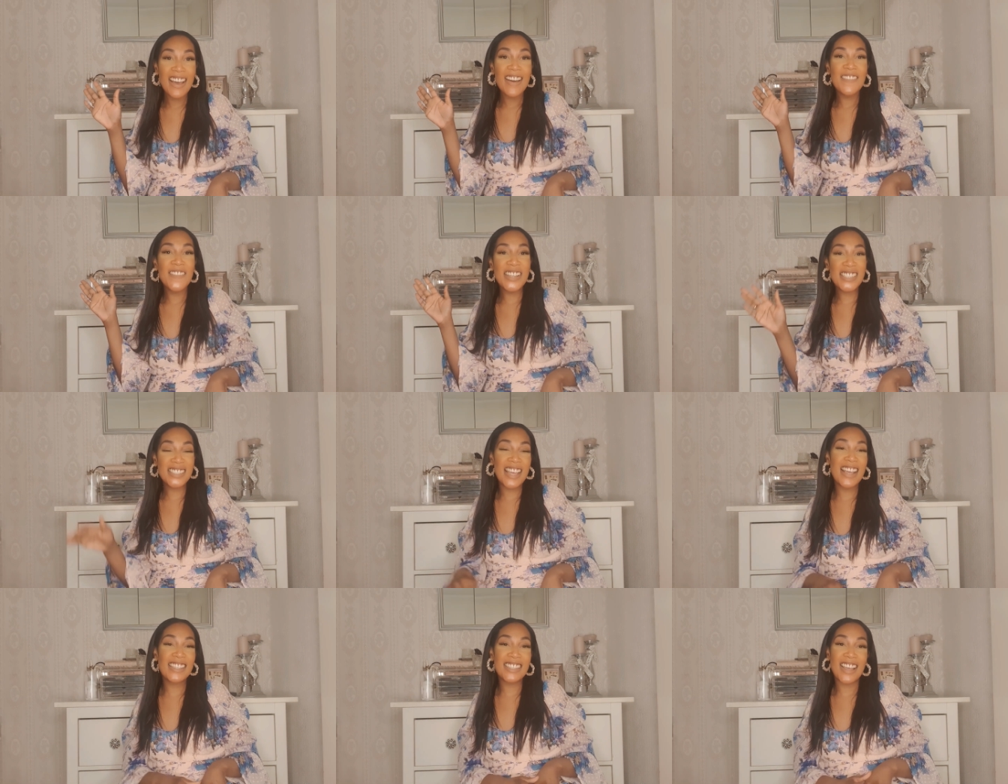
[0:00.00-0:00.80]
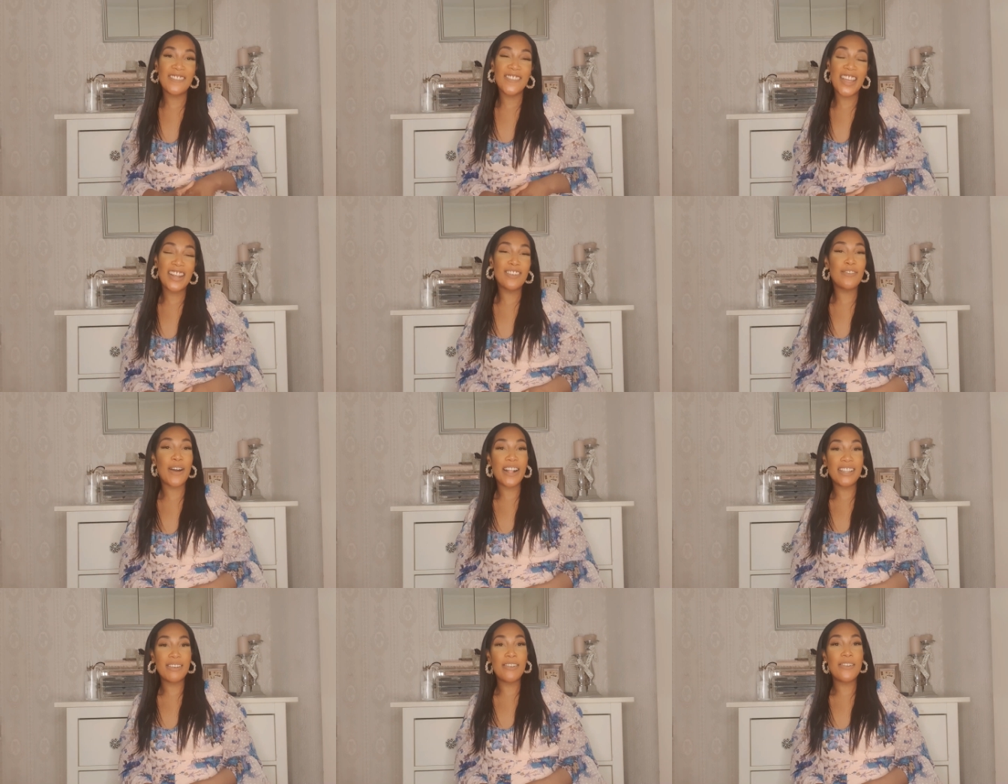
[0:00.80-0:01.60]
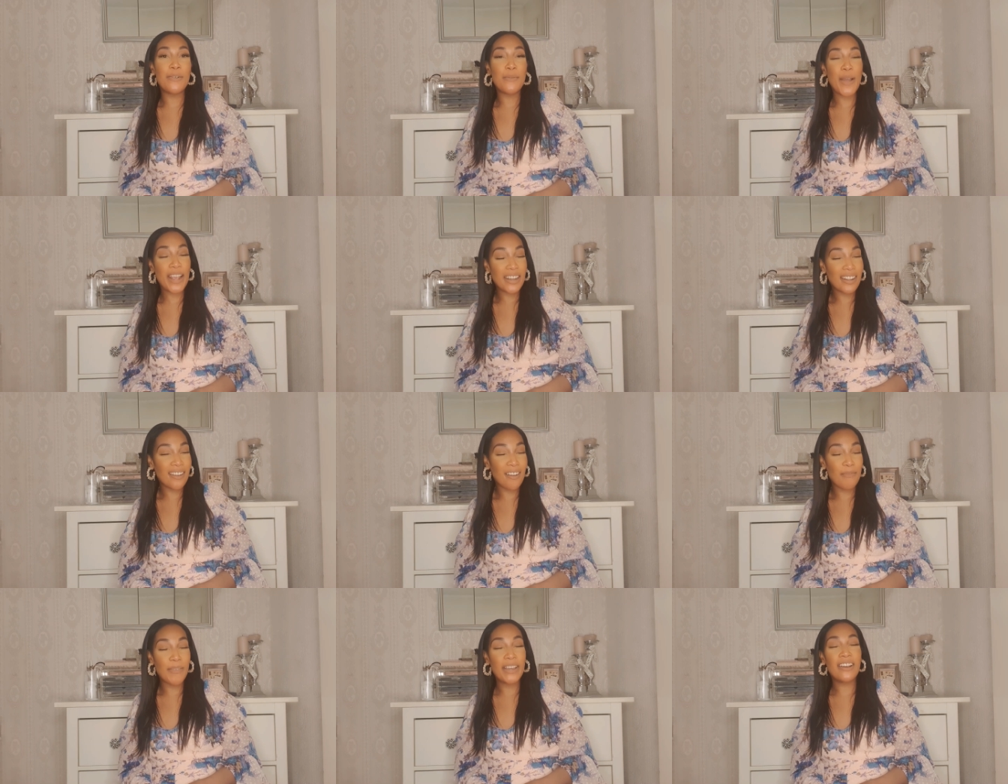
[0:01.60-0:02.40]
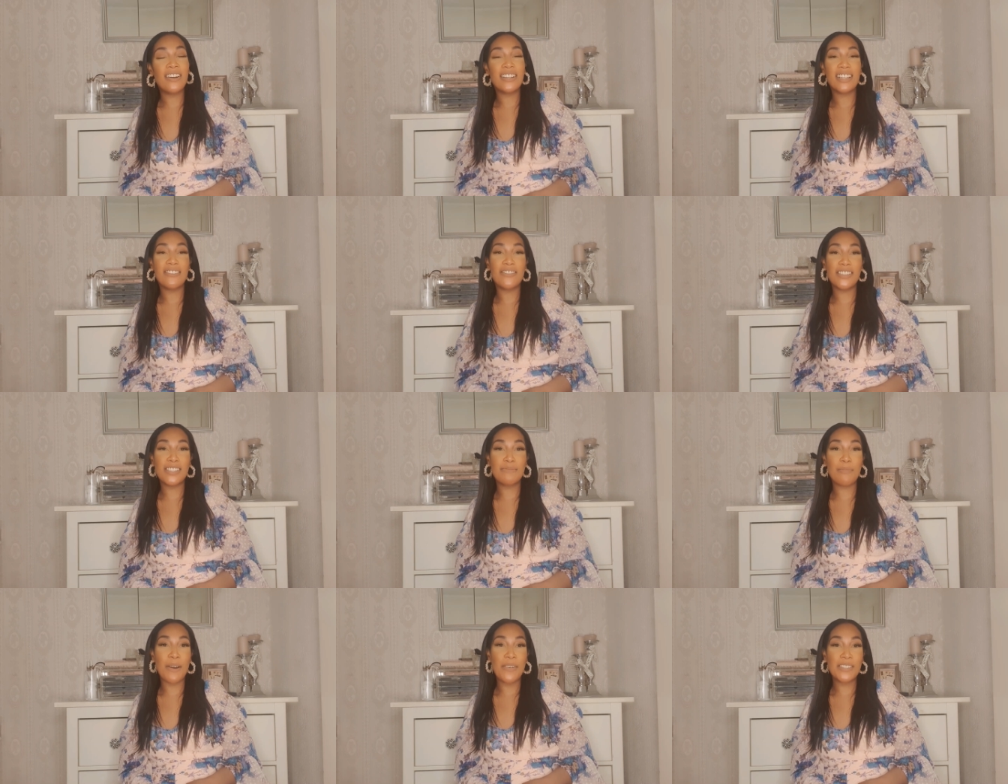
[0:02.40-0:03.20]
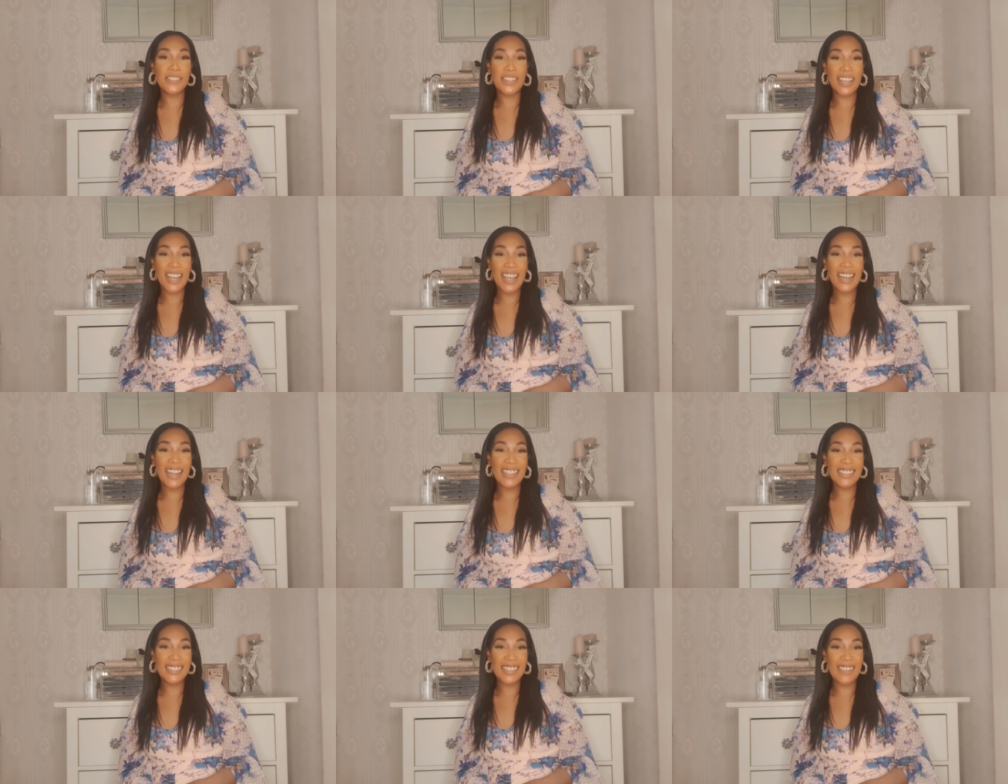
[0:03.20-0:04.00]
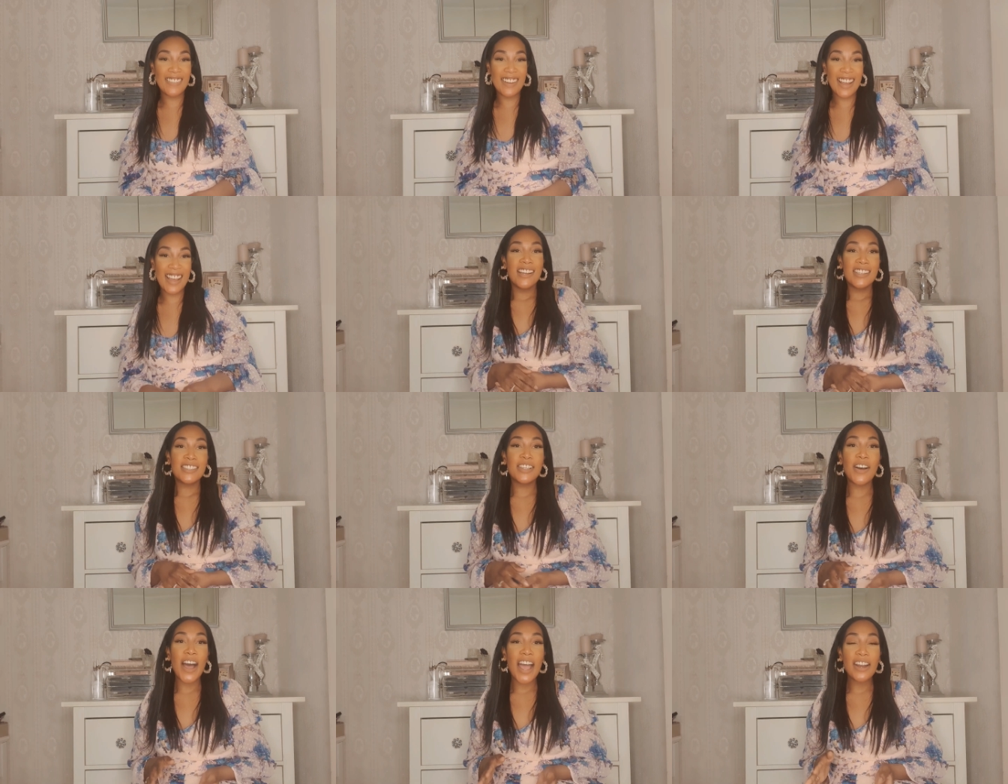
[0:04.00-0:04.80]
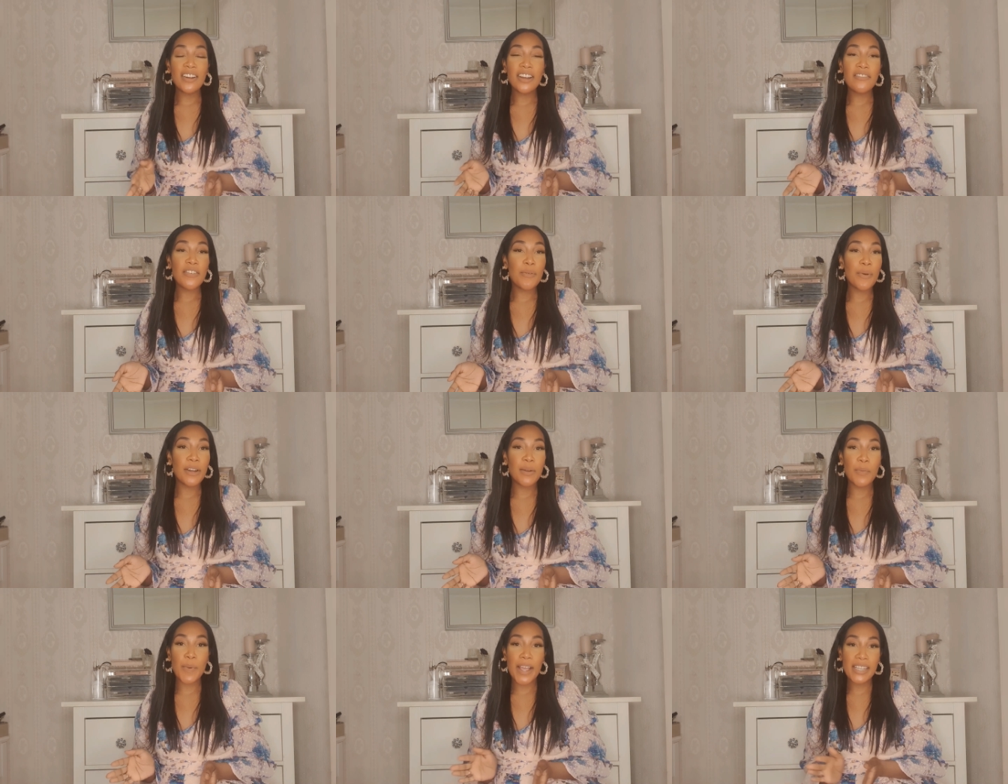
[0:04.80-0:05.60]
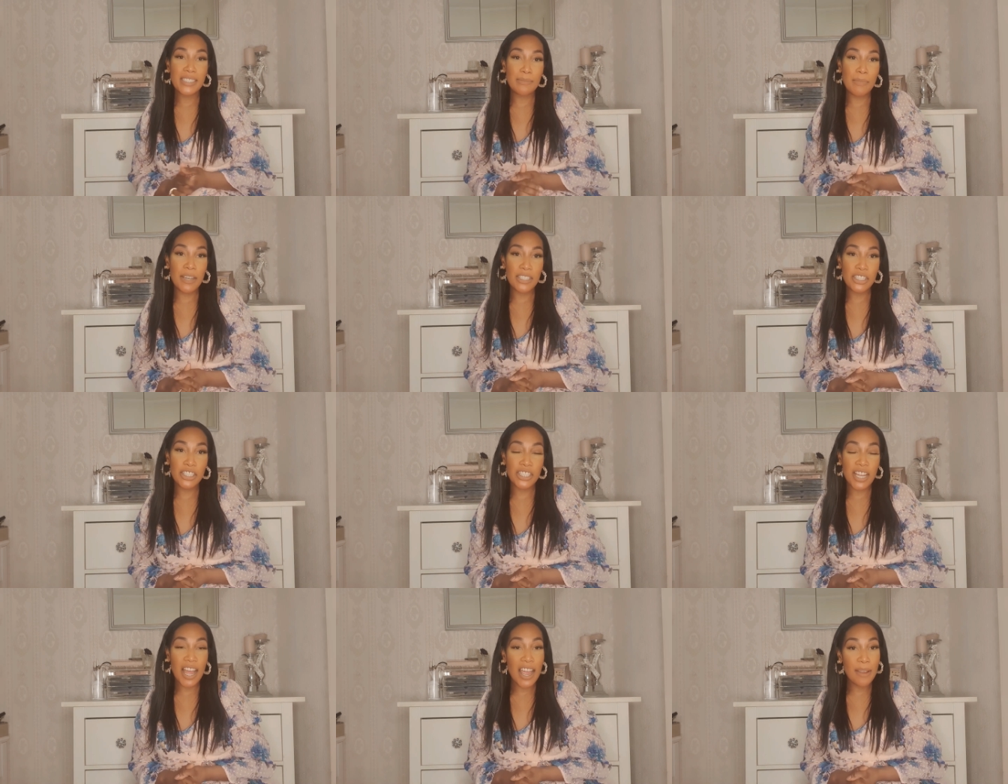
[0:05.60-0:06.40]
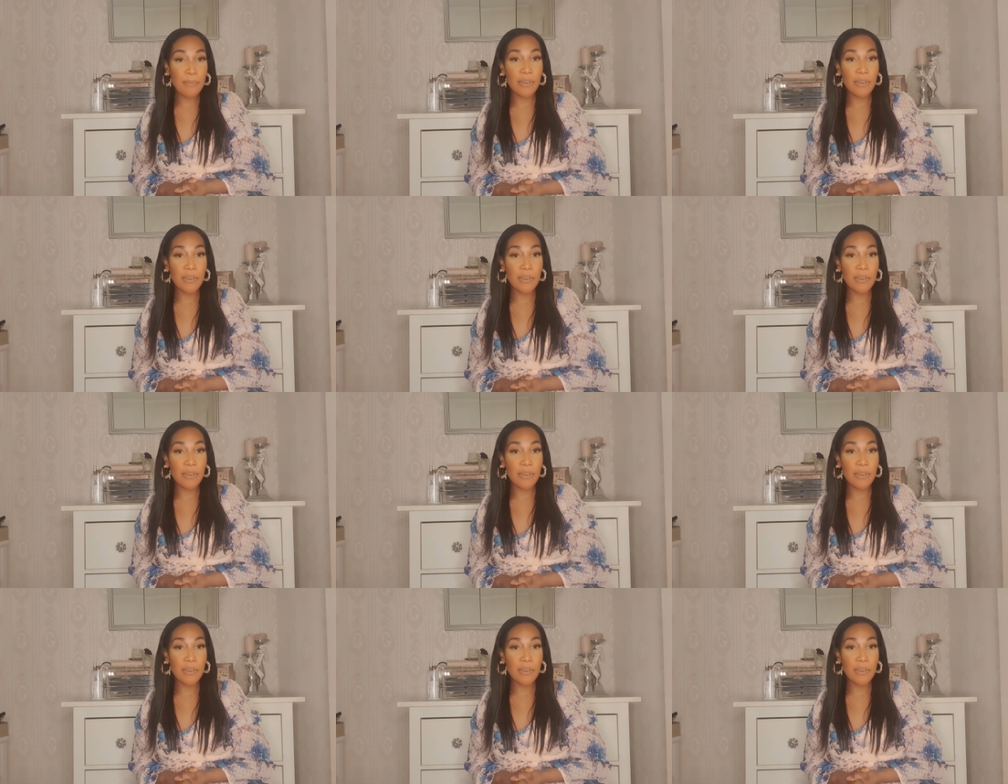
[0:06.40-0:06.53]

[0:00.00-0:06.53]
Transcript: mistakes I made while waiting on my God-given spouse. Okay, let's go, guys. So I don't even want to waste much time